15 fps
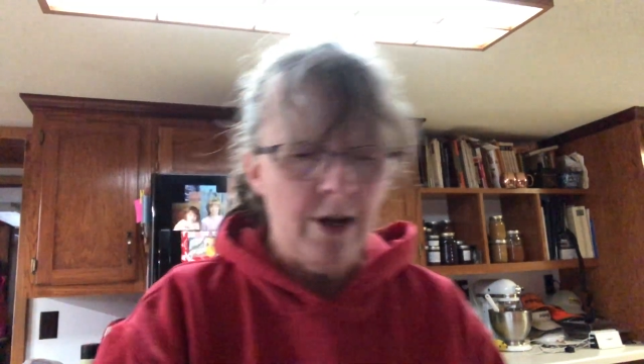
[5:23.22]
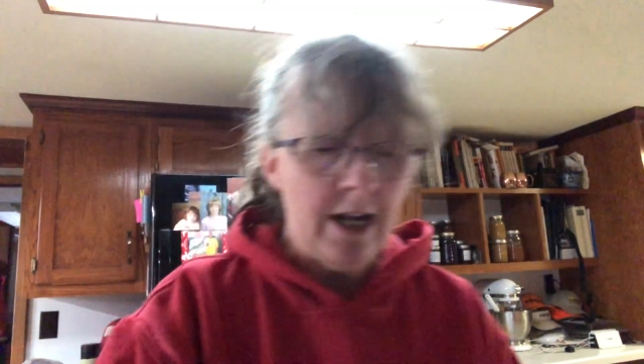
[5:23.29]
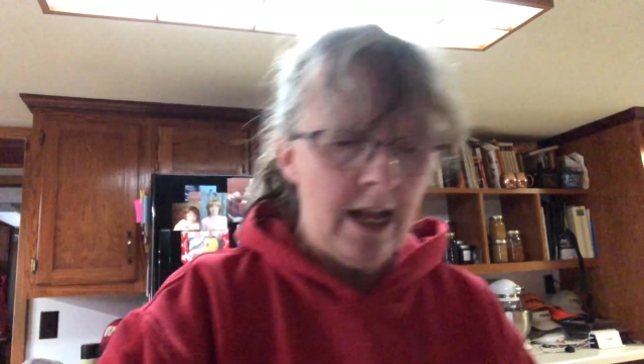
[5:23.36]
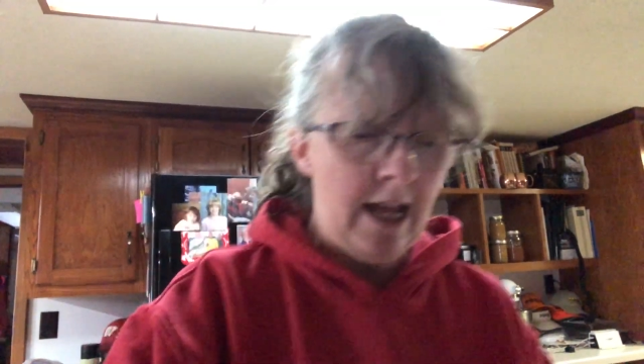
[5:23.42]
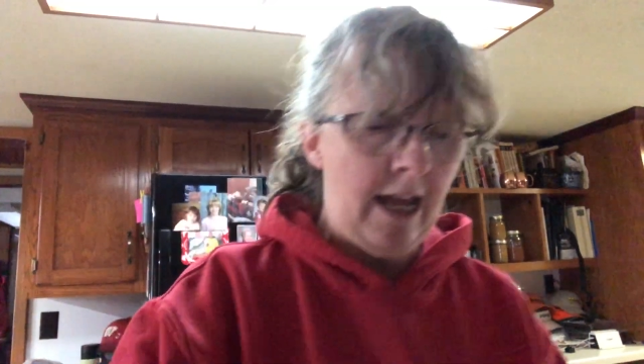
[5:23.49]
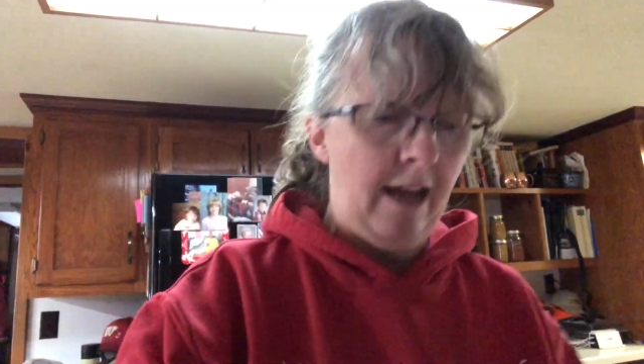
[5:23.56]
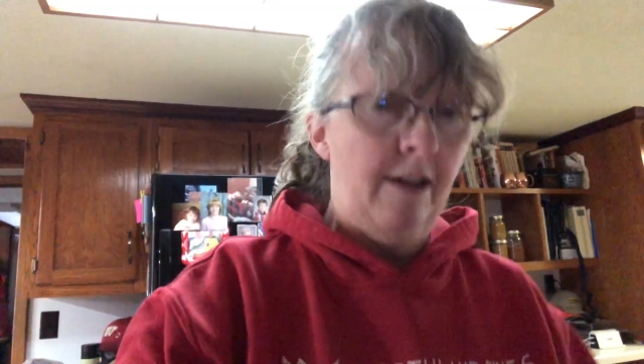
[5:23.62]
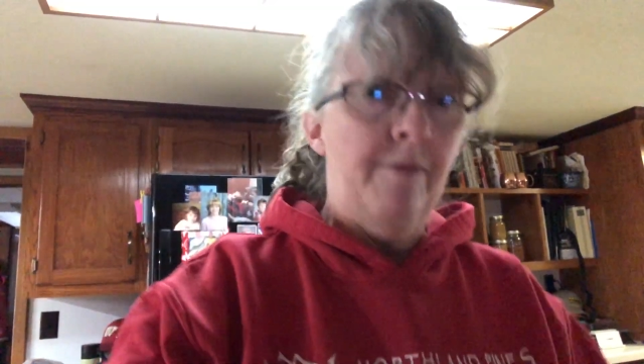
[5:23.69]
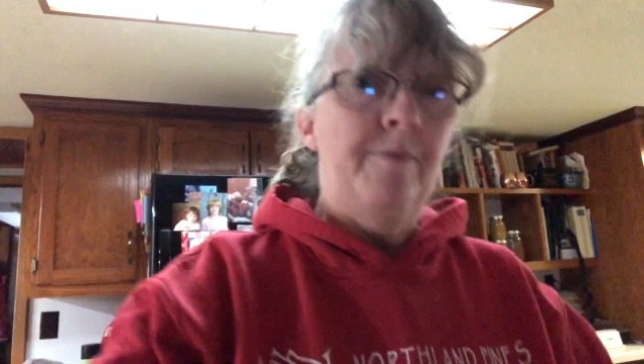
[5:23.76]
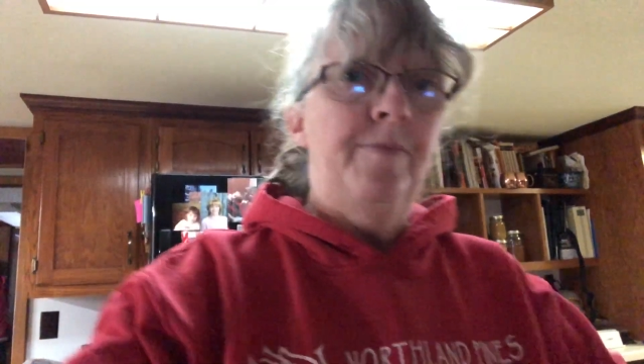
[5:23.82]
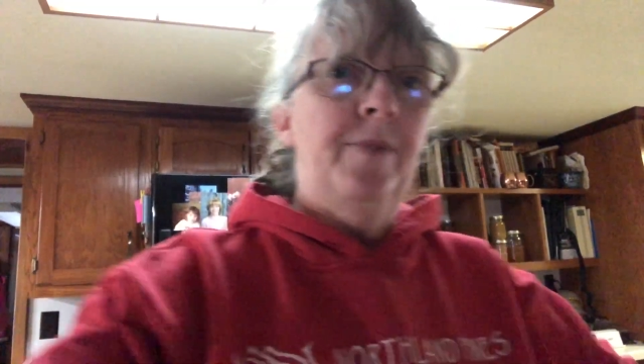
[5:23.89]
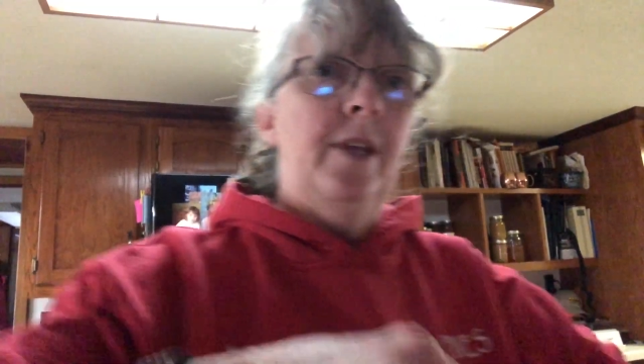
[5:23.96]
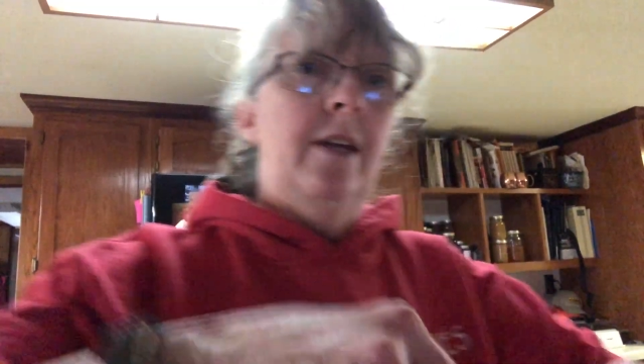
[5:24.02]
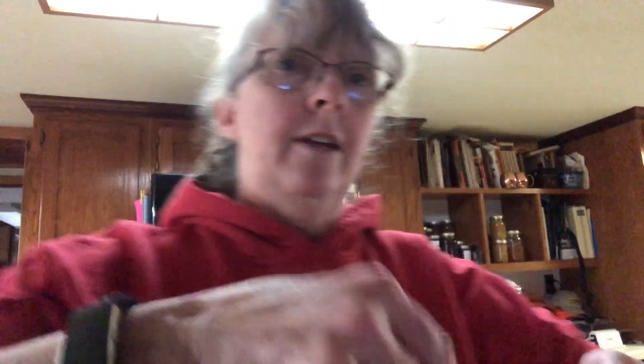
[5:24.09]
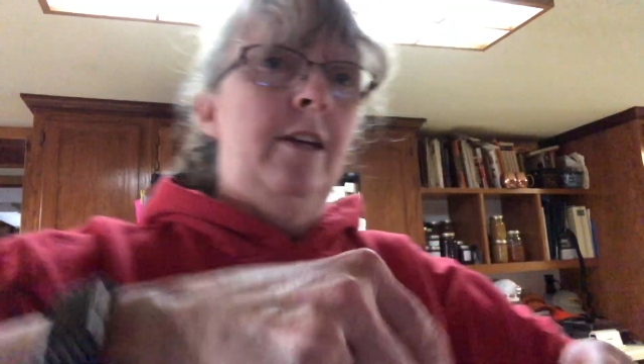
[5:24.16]
1 egg
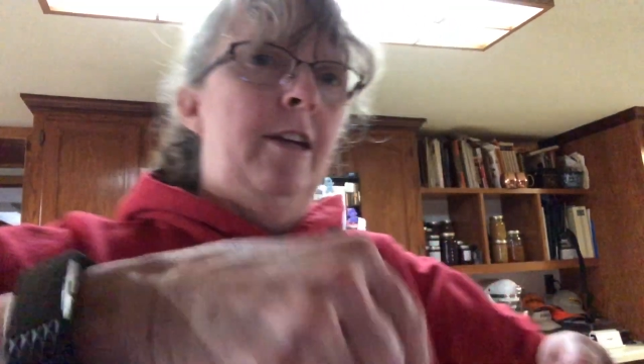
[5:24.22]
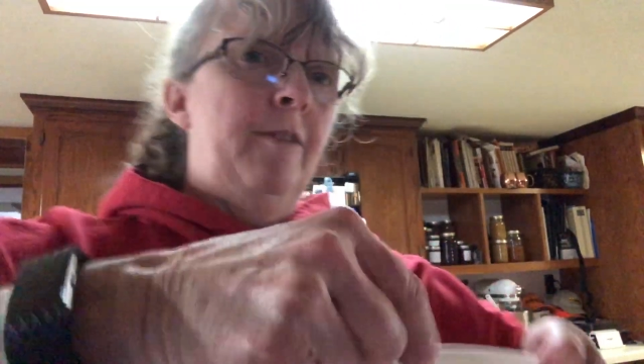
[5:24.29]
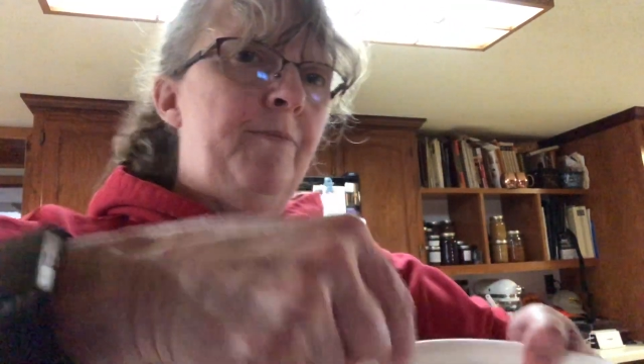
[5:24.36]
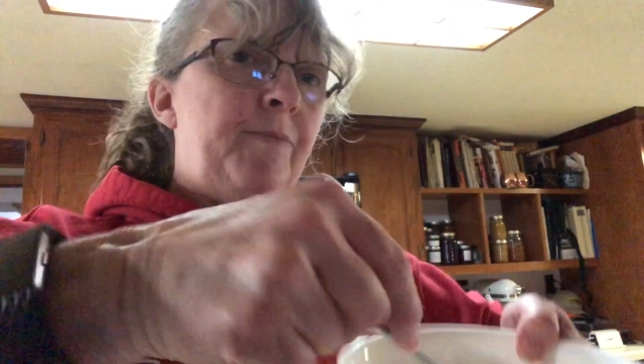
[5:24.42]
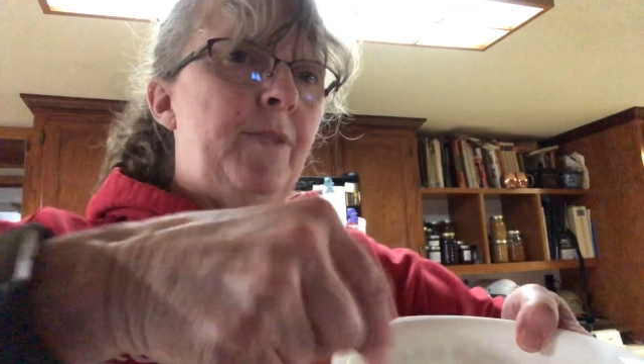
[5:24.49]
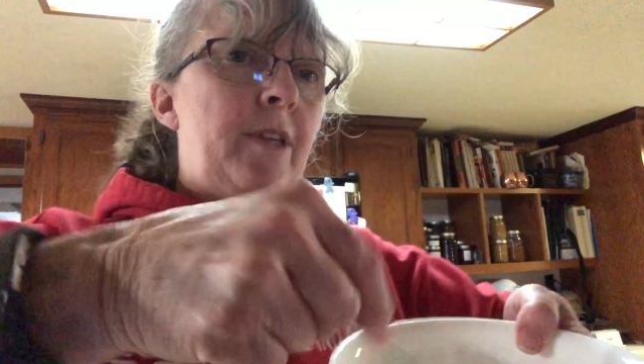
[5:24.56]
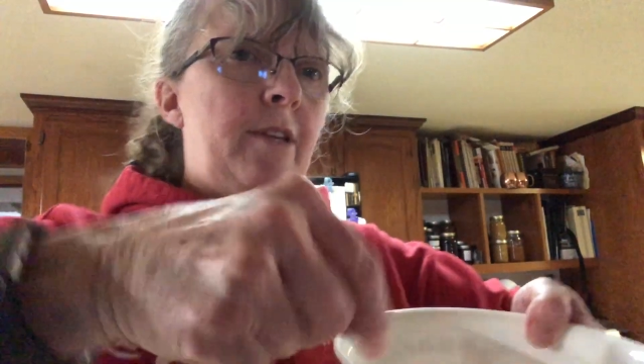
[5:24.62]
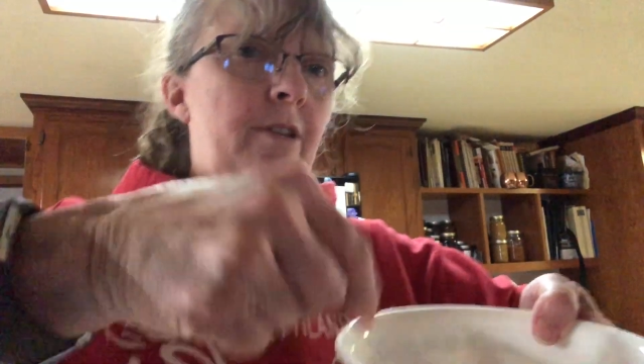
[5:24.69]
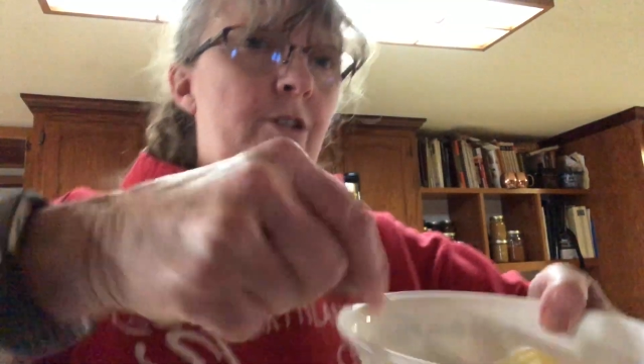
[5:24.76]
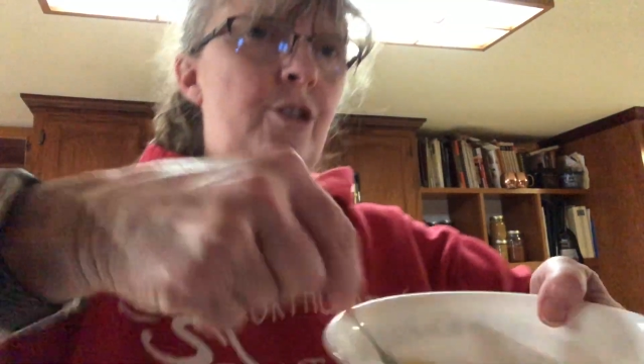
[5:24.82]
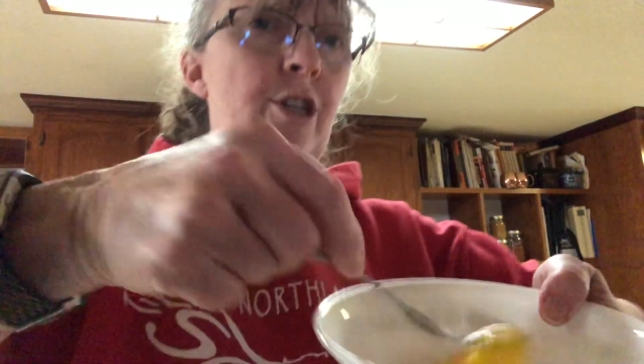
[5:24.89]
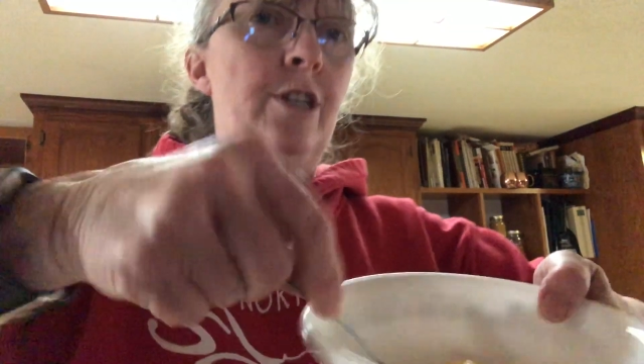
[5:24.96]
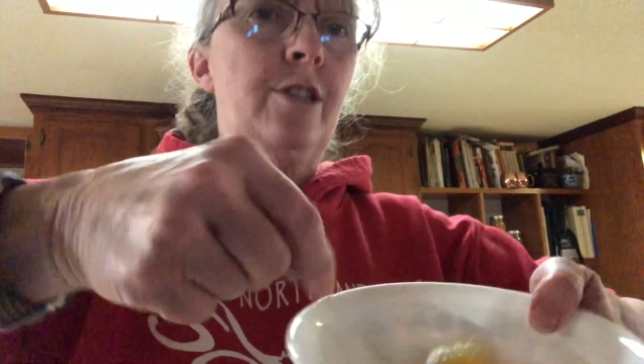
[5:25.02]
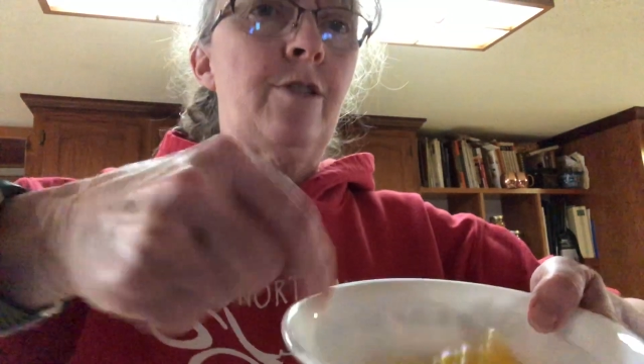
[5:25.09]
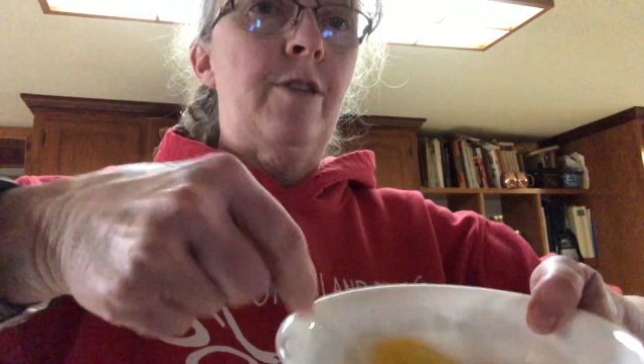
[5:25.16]

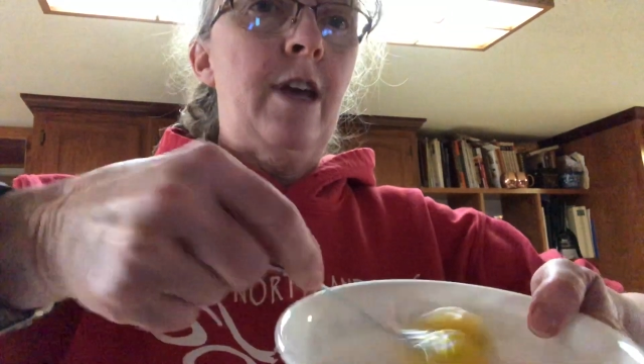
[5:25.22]
just so